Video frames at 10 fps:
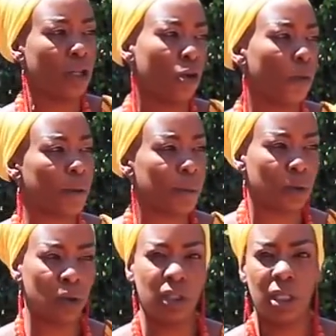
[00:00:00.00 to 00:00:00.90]
and your
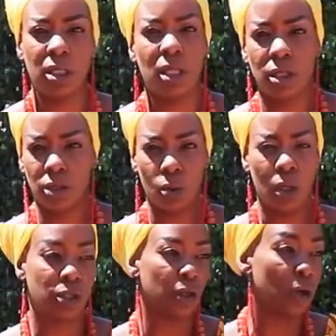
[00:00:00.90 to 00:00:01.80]
people did this
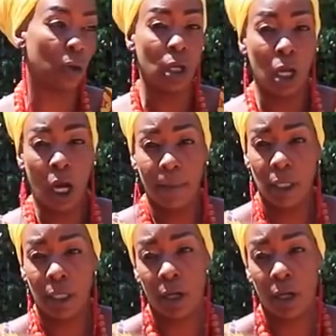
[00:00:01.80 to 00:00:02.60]
to us, I mean,